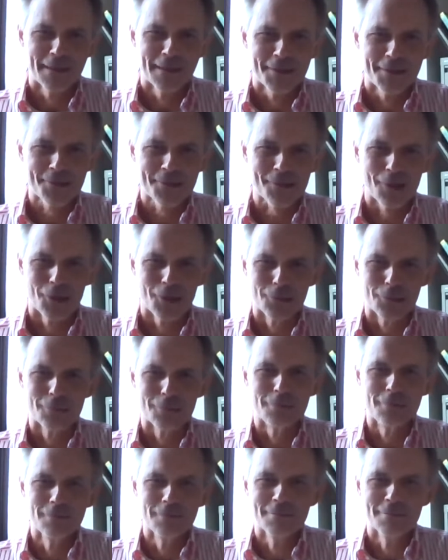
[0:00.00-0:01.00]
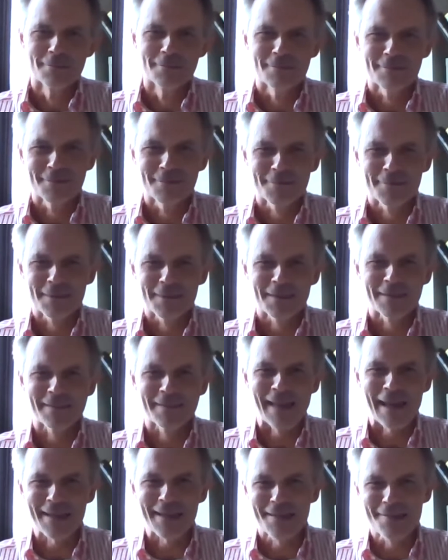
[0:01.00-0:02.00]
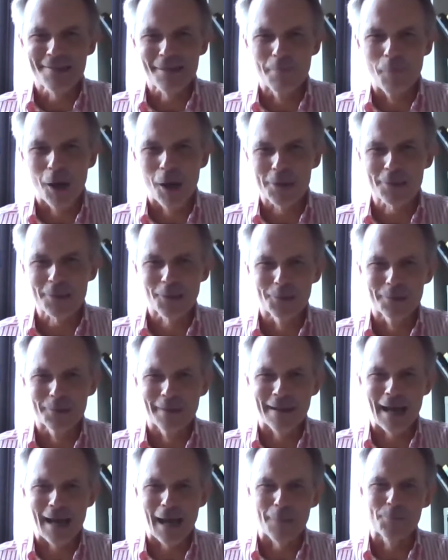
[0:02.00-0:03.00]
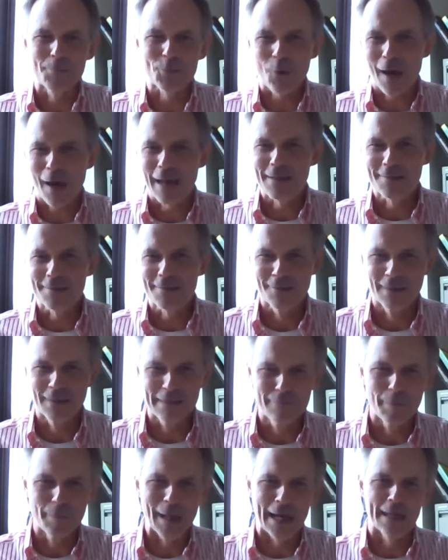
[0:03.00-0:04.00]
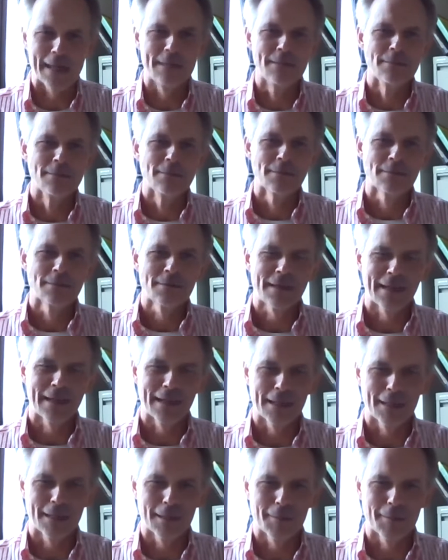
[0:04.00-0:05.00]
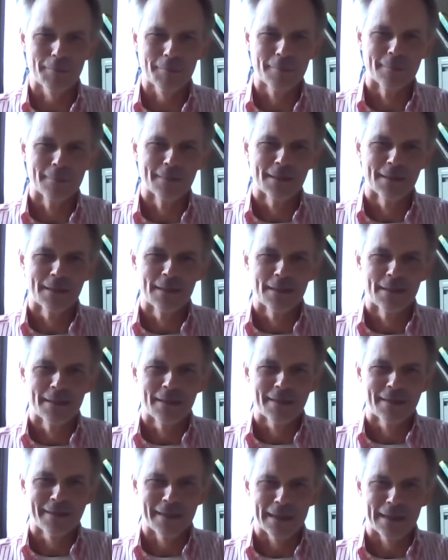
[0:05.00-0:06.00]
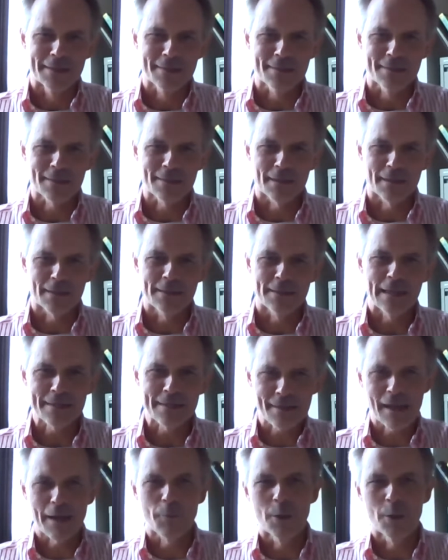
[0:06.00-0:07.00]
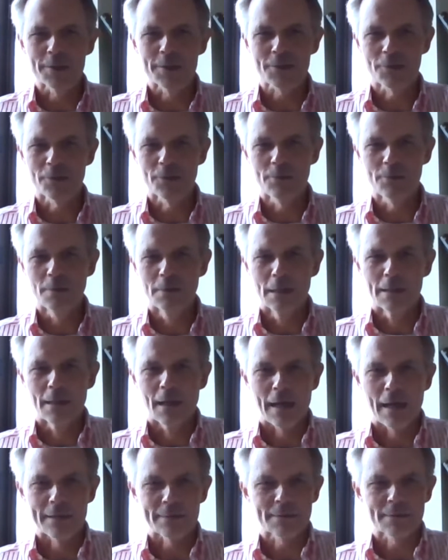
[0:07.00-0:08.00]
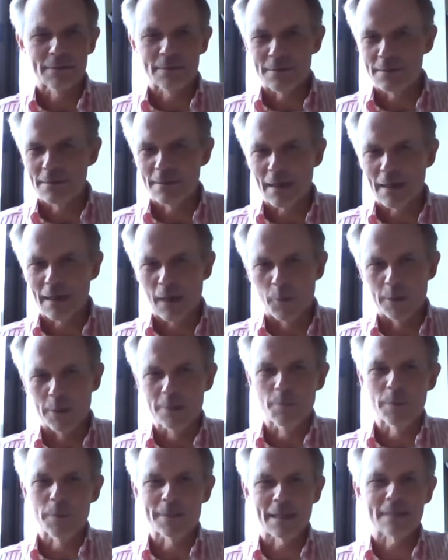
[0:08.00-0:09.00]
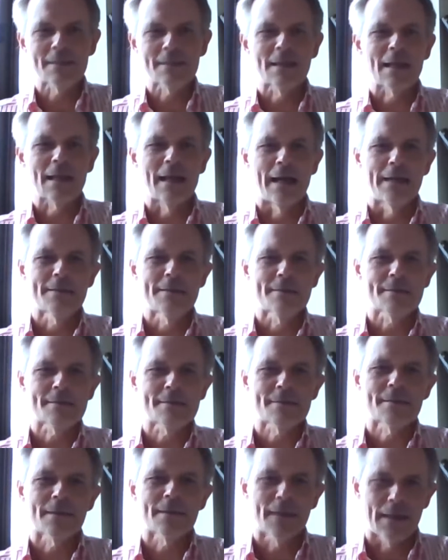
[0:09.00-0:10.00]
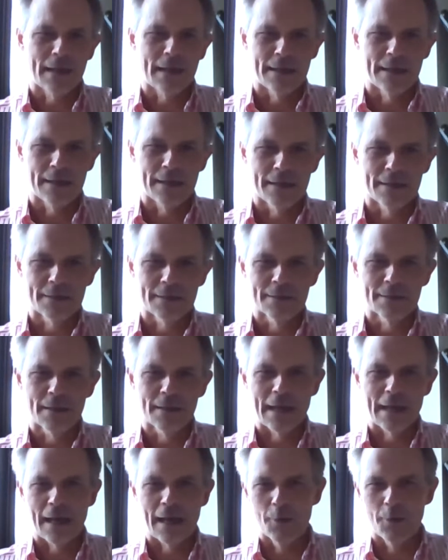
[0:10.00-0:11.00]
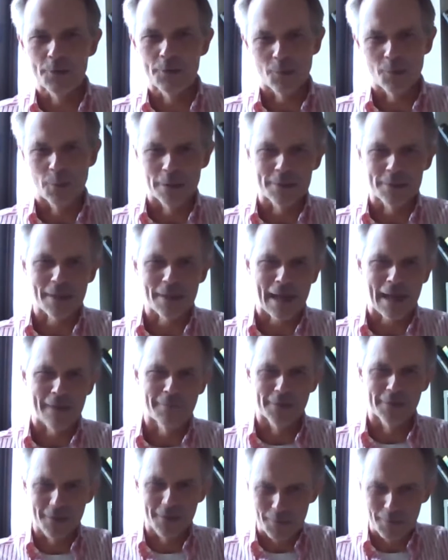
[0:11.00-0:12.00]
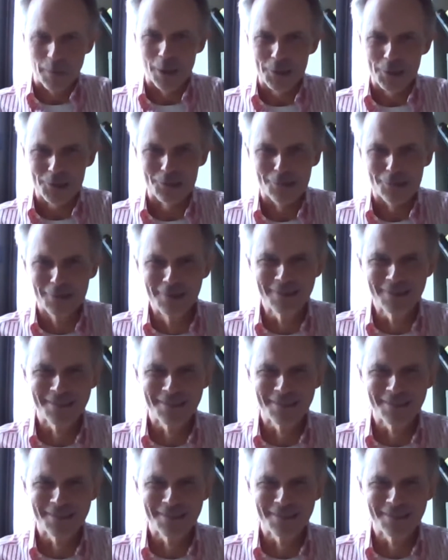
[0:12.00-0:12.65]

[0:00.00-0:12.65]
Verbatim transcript: So that is a motto that I'm trying to live by. Um, that uh, yes, I want to I want to protect the clients, uh, and I also want to have a commercial,